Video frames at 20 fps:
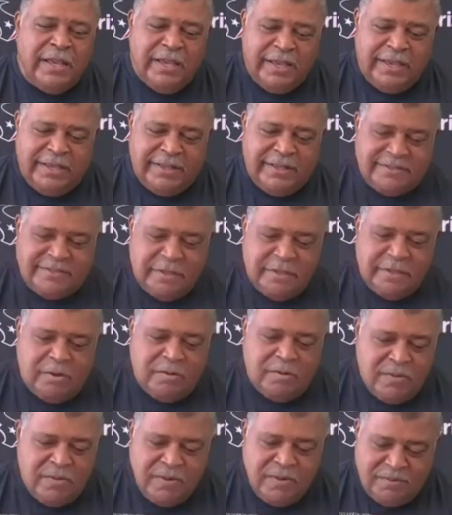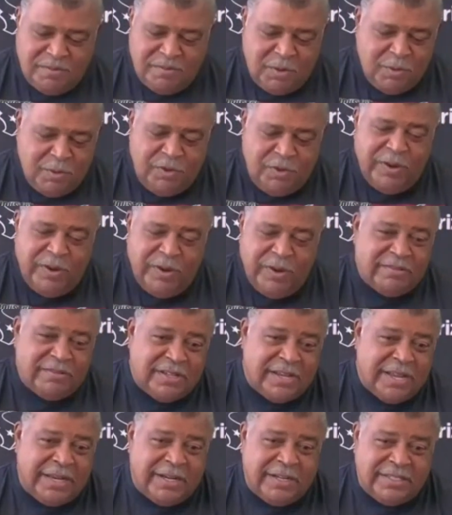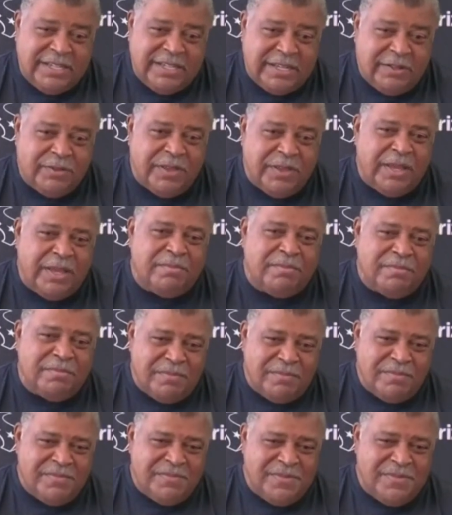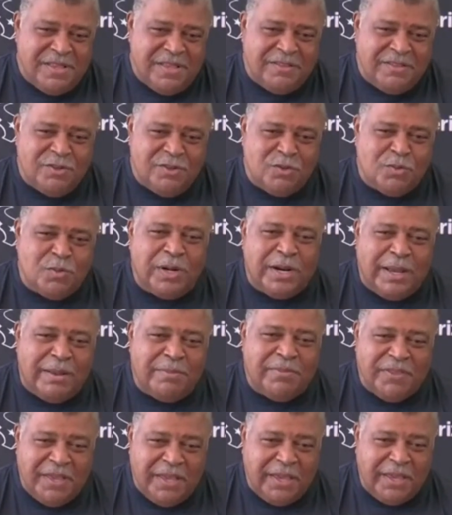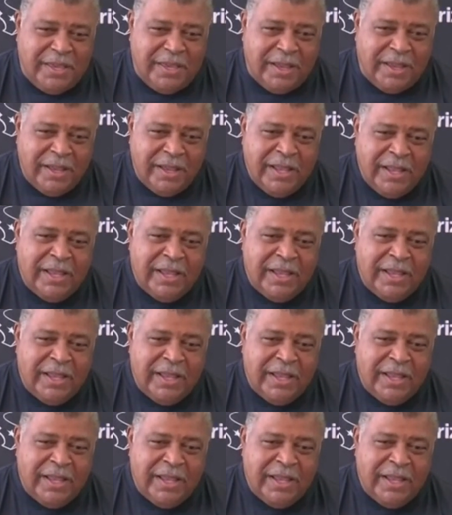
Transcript: And so boom, you have to kind of tell them this is what I'm thinking.